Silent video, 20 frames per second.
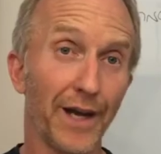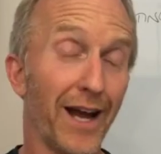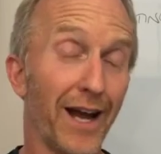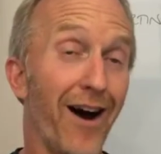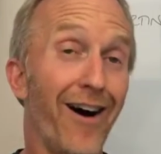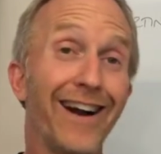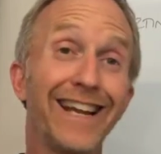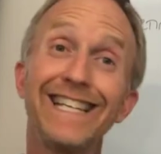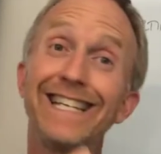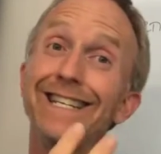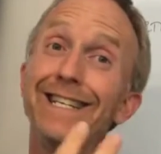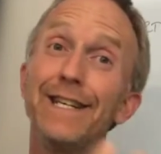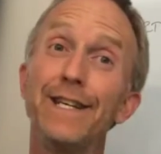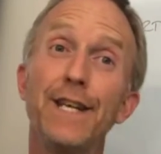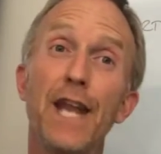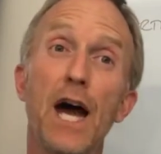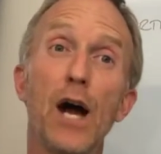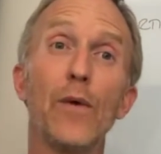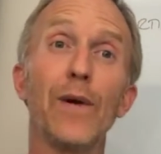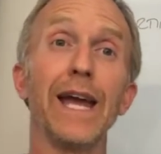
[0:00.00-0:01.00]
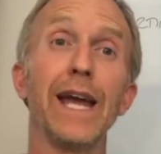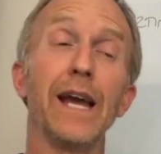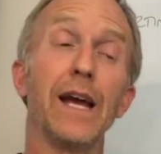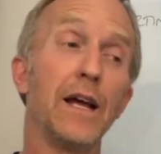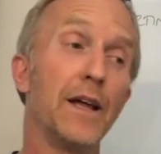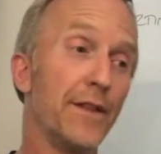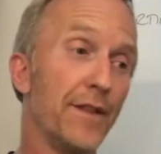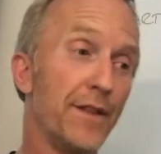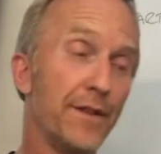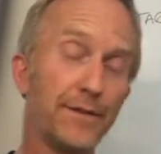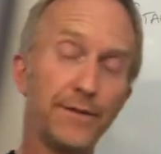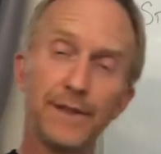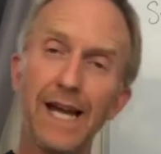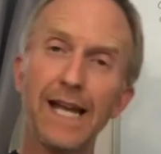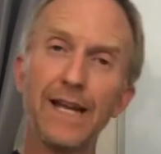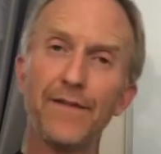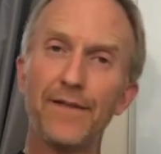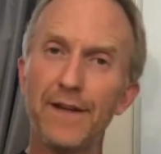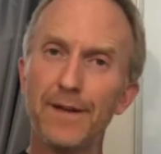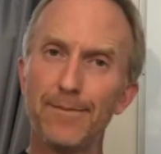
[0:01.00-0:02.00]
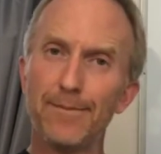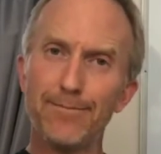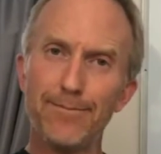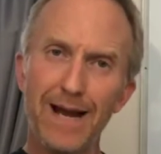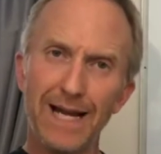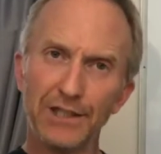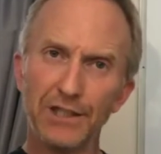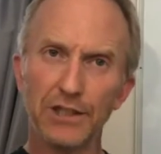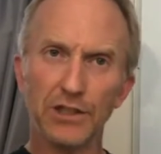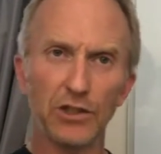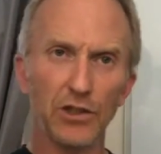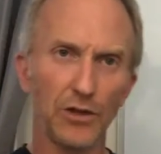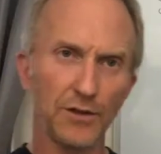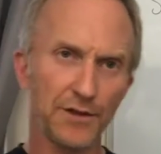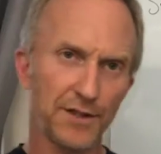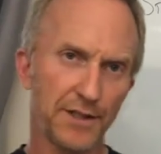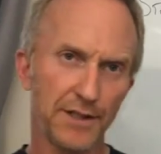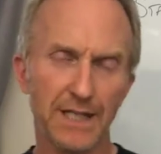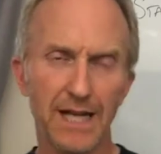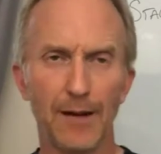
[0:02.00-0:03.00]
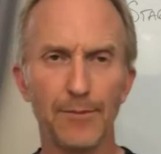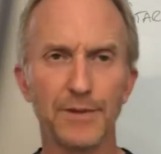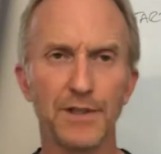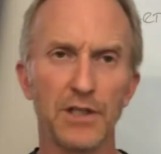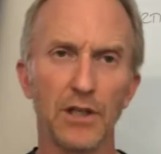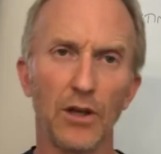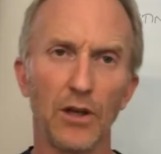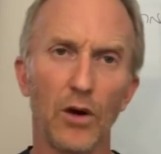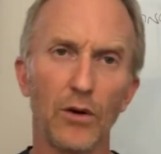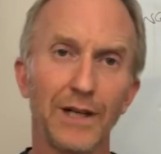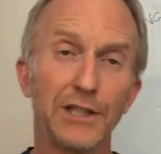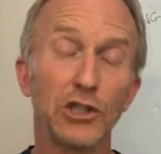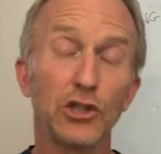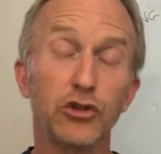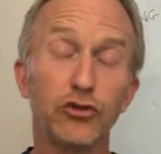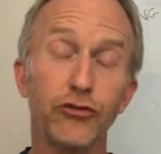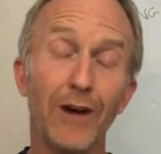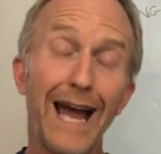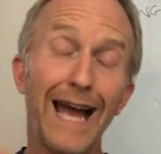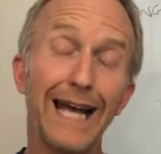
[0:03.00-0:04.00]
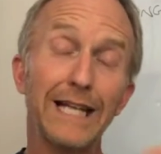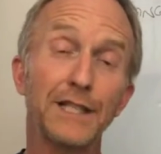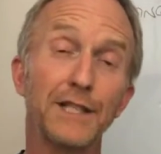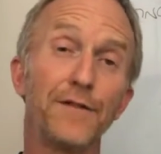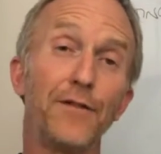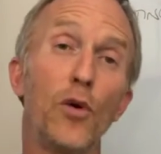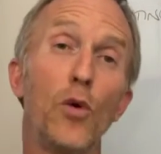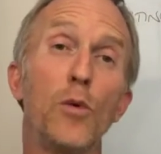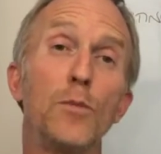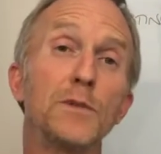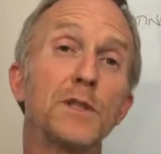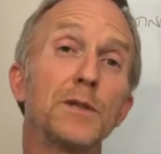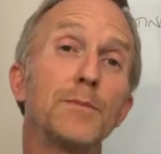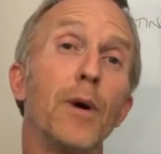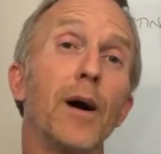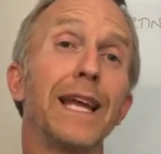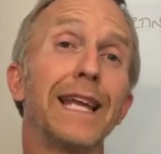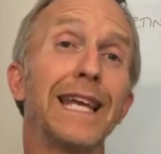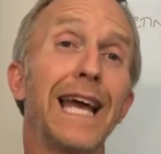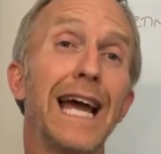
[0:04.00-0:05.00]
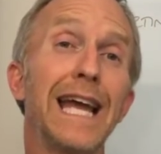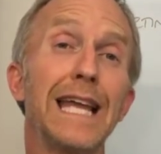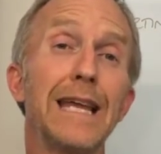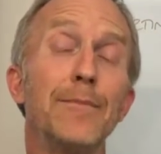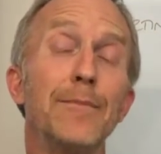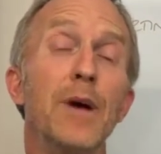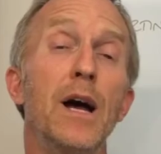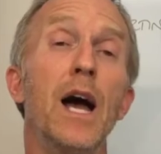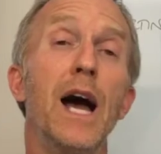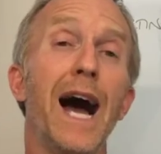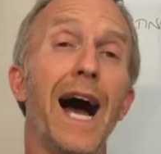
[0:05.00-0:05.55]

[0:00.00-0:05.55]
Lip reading: I didn't know it. David Magic Johnson comes along and transforms my game,